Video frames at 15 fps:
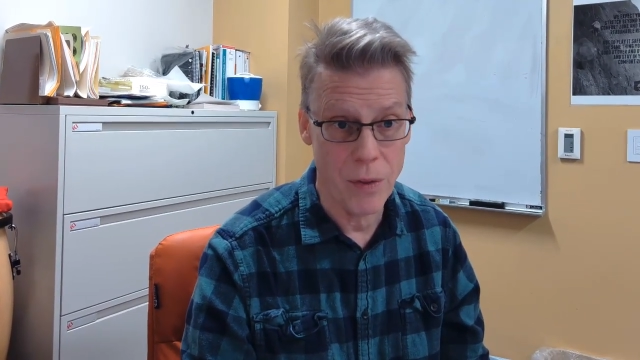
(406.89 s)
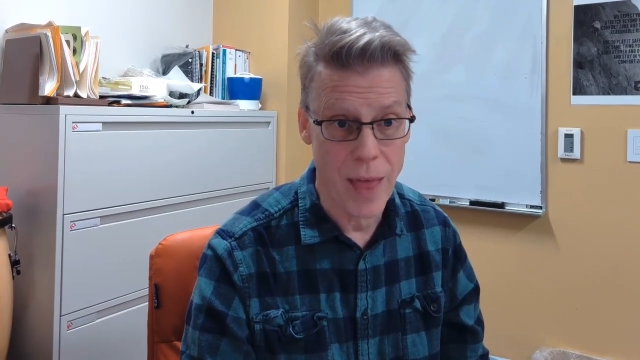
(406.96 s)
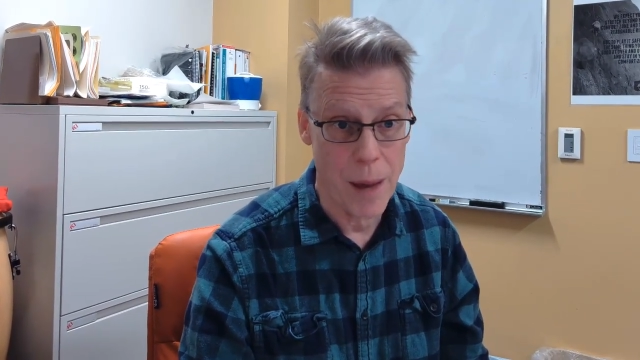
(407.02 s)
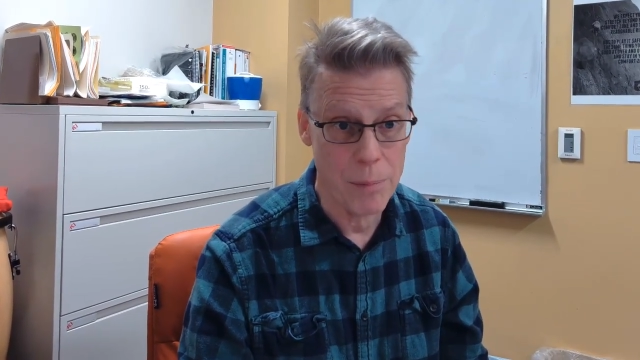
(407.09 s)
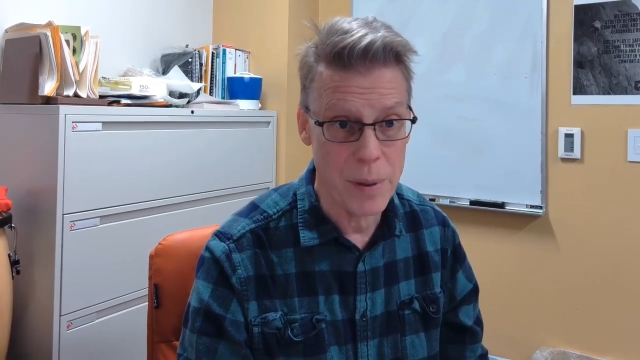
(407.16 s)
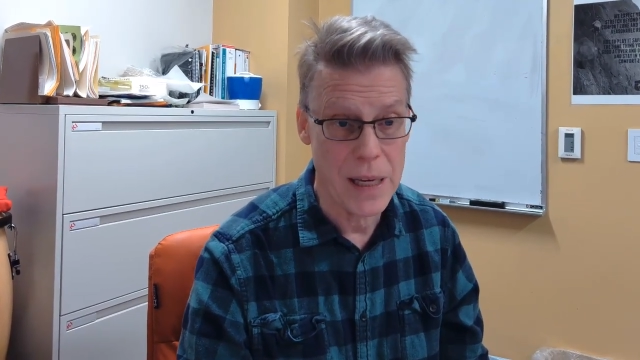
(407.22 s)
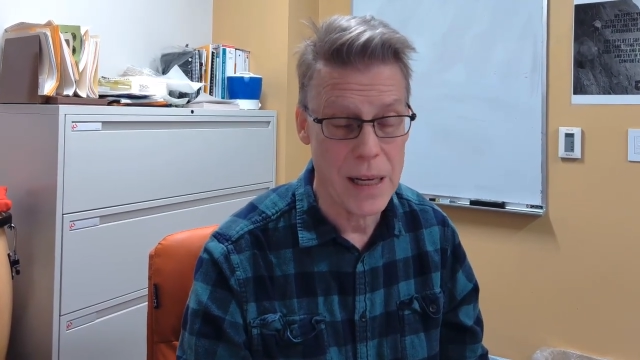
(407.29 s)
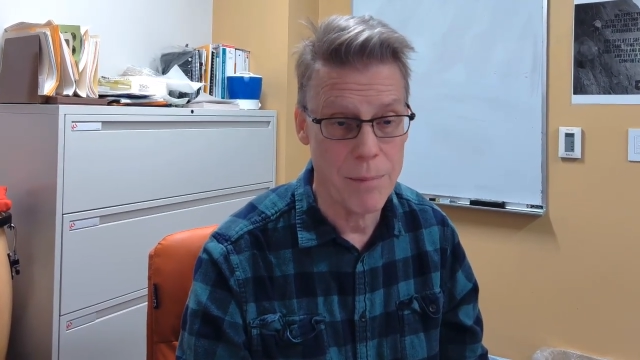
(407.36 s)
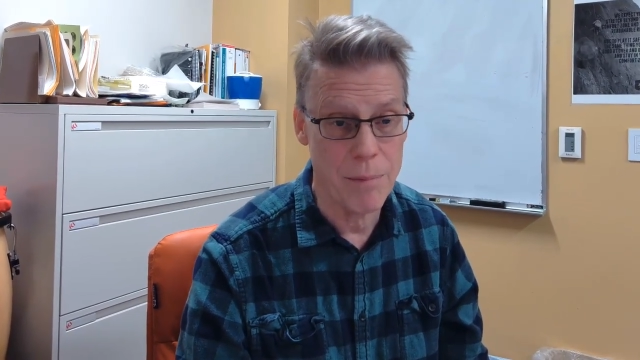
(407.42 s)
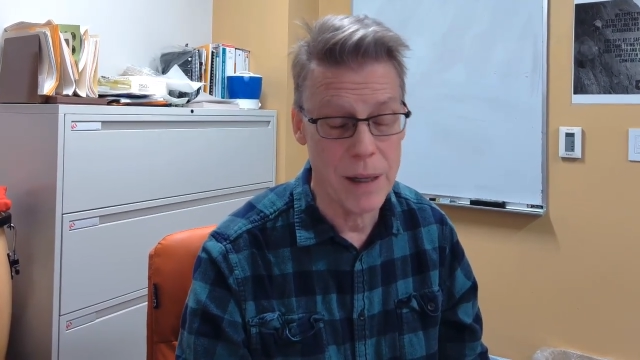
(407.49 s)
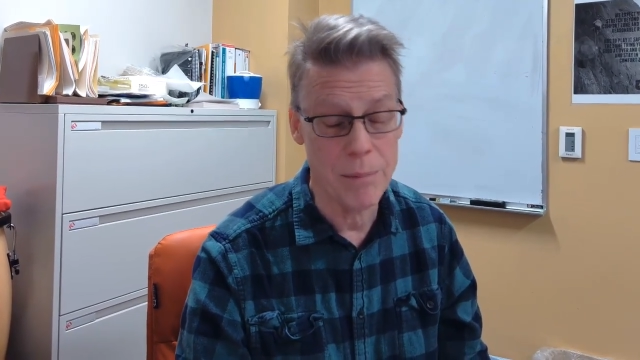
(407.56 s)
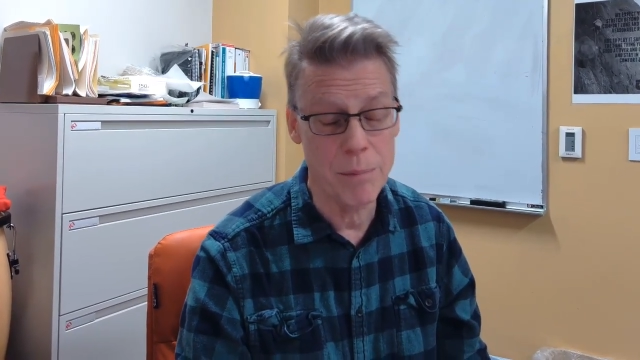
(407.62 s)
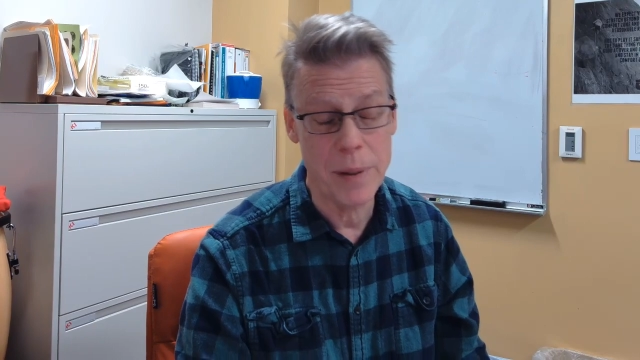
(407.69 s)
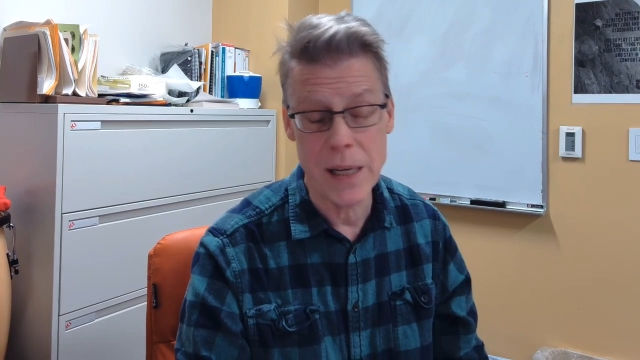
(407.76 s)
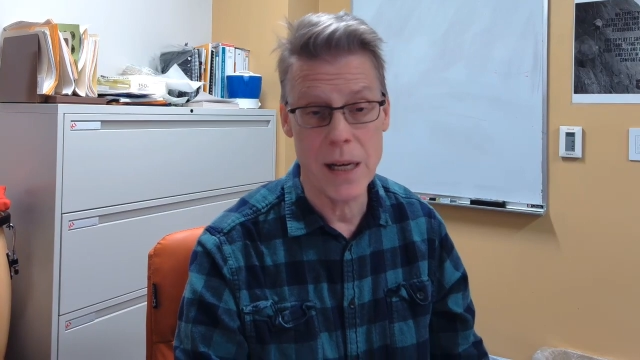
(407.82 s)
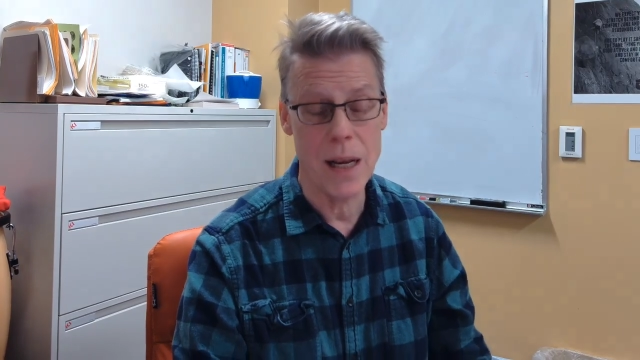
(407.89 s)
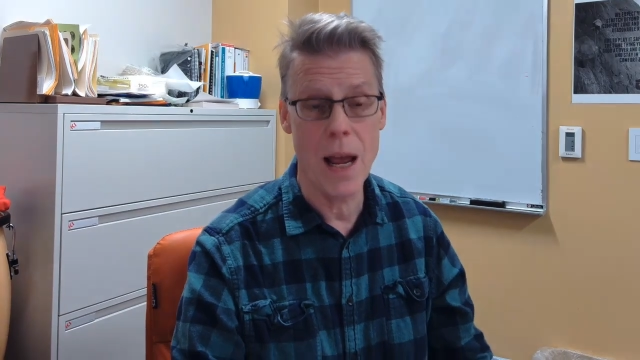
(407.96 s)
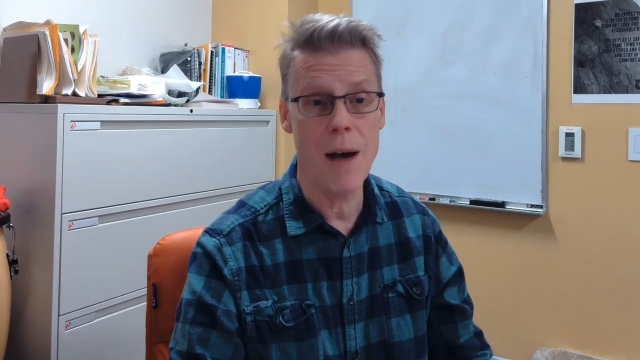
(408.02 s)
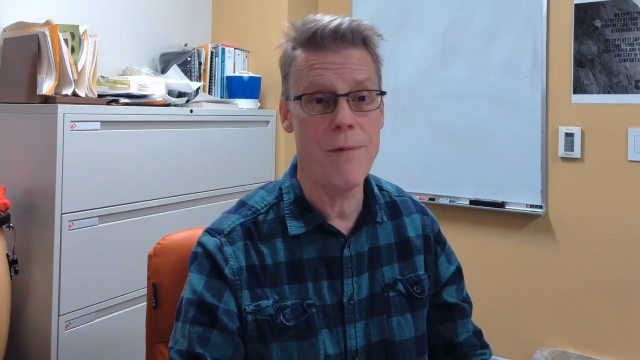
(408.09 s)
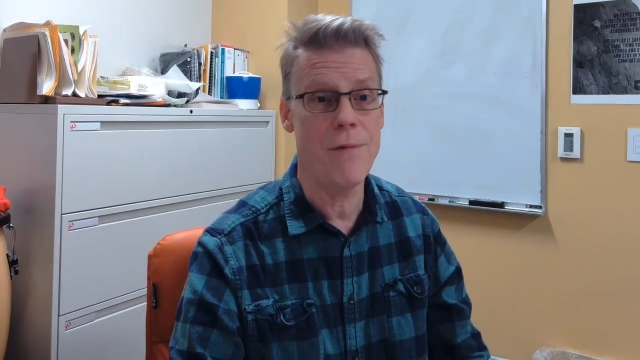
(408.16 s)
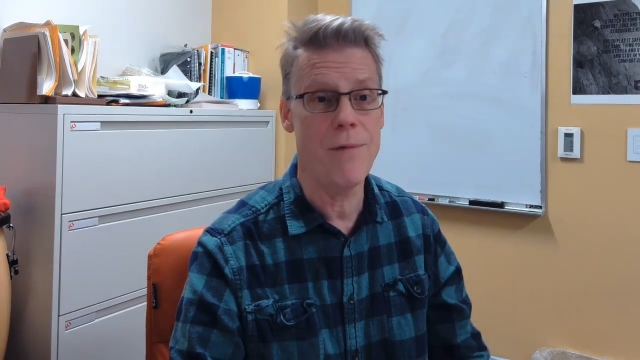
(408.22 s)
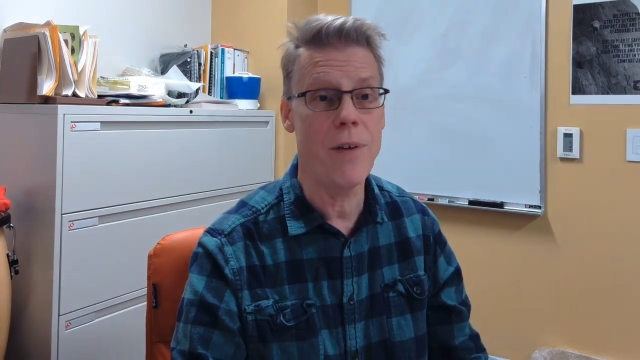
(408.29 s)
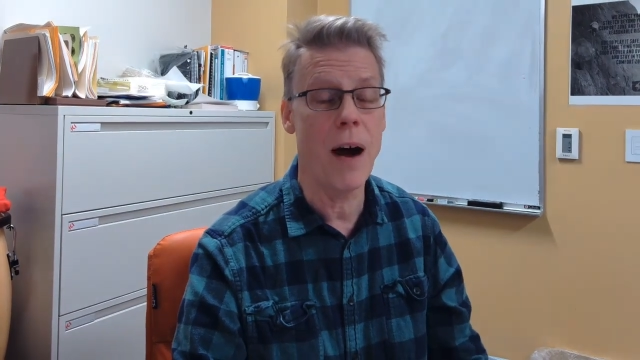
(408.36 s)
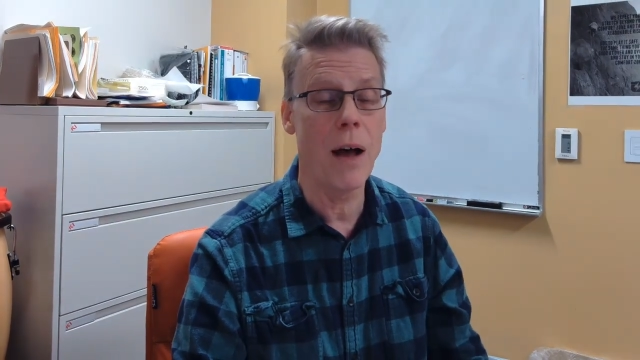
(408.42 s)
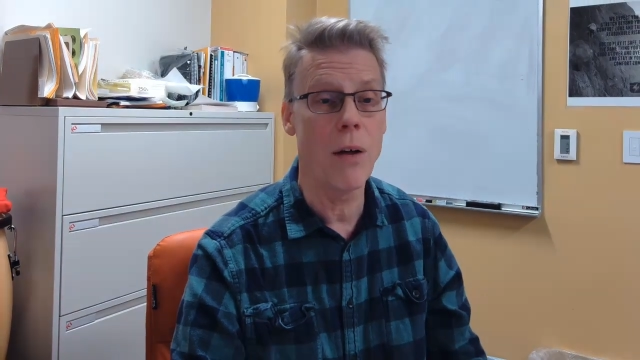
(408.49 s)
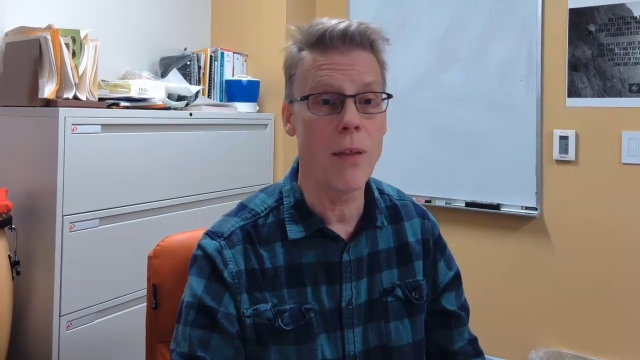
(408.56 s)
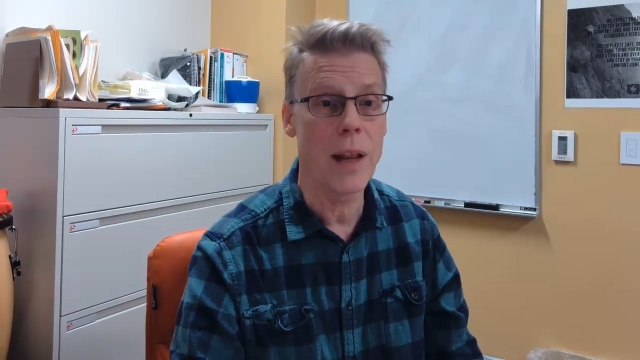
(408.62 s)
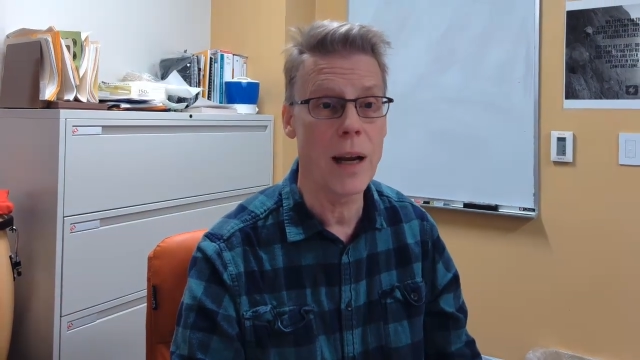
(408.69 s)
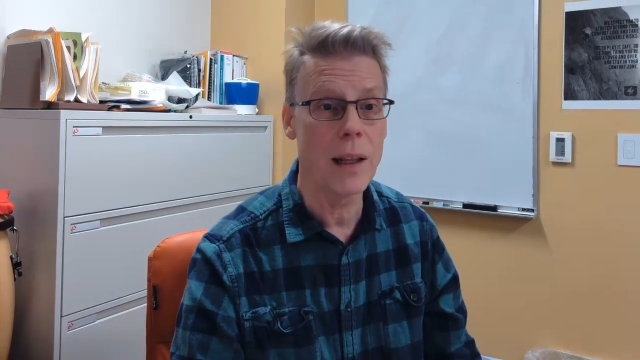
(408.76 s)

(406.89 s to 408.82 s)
that big PDF file that